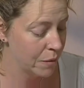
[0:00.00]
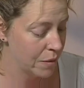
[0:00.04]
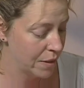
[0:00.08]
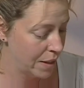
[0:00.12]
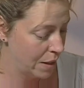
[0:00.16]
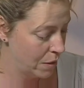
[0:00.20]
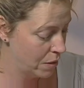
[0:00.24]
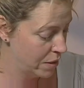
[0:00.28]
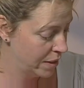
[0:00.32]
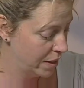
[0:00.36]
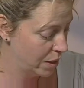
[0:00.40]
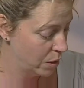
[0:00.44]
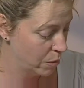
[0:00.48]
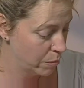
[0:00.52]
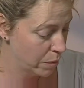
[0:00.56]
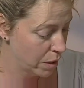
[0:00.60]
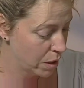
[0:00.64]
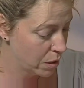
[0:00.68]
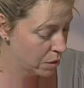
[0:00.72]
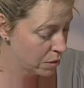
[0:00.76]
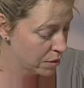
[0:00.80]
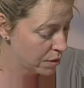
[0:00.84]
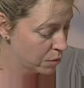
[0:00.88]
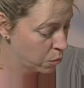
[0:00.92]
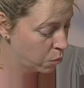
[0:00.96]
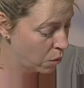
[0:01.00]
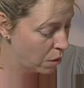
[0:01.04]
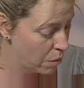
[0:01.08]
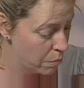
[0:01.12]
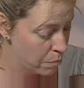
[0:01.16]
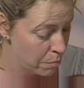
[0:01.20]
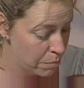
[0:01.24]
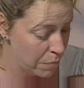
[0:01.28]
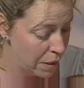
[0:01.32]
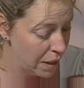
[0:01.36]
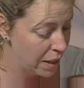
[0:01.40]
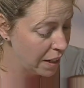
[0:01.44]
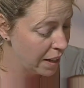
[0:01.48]
without a doubt, because
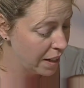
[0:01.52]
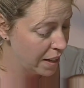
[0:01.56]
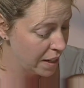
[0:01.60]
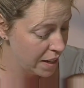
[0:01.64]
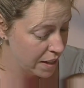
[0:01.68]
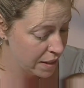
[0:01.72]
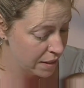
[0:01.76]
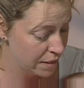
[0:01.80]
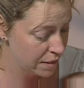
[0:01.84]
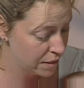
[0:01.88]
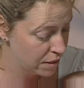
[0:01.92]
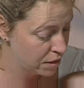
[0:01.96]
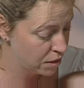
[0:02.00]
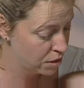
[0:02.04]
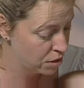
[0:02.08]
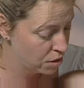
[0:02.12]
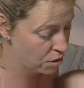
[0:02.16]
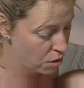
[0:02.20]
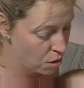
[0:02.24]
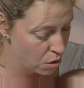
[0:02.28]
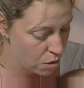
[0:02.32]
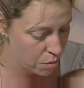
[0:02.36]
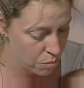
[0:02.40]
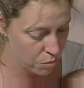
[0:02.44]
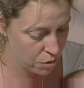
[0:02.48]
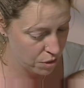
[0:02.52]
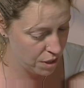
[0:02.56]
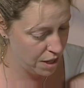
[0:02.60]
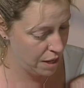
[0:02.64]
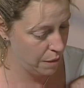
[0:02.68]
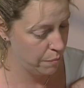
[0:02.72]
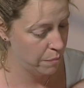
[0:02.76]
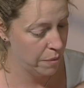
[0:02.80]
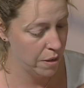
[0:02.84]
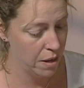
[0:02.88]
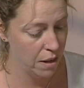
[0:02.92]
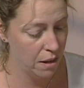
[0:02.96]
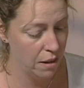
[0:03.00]
Billy is so much
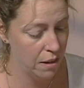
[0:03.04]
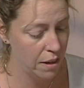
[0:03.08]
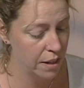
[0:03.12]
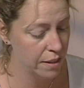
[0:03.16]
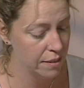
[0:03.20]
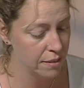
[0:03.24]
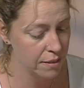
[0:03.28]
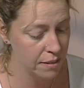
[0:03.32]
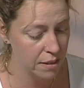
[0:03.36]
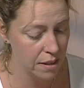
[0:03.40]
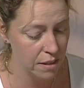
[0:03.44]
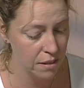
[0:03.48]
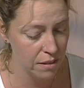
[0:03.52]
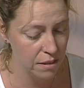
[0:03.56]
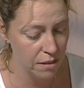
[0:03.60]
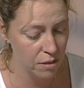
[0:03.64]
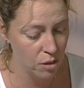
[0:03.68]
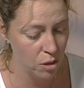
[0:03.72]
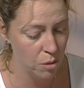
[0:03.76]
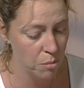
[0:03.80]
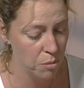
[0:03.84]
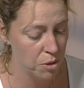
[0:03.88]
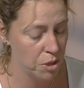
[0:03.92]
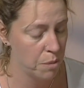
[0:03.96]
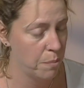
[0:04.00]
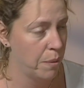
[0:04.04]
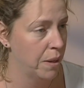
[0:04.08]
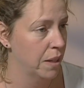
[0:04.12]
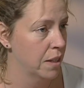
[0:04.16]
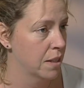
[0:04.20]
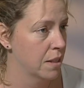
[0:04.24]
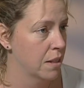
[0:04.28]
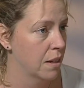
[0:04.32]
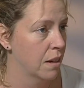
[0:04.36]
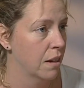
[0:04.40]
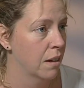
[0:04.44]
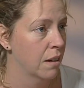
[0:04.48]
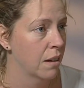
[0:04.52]
happier, his skin's so much
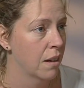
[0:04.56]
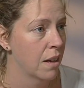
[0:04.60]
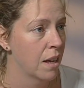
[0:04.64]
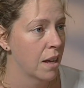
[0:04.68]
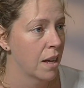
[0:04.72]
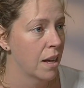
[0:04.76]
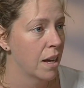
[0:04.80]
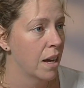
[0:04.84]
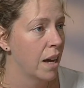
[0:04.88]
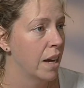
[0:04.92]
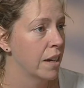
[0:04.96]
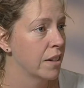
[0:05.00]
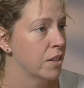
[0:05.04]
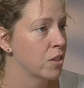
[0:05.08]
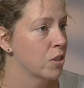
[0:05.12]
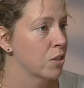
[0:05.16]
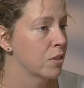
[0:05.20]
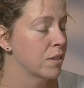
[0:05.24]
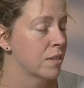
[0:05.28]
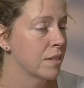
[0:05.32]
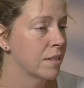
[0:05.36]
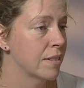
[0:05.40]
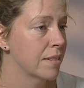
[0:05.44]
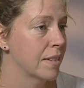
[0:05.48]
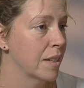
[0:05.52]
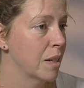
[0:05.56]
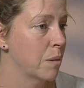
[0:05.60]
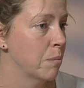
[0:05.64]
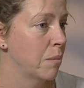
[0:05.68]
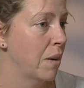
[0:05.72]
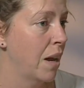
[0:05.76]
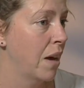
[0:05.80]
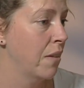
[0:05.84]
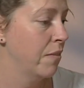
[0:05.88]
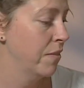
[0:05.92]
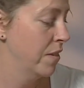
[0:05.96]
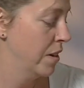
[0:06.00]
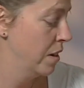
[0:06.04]
better, and just to see him
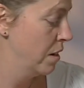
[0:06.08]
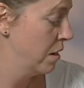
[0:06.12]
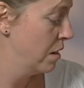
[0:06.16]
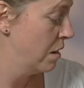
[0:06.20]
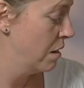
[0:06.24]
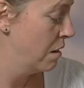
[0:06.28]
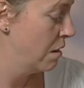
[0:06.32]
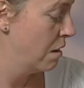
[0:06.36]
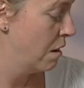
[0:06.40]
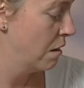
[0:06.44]
laughing and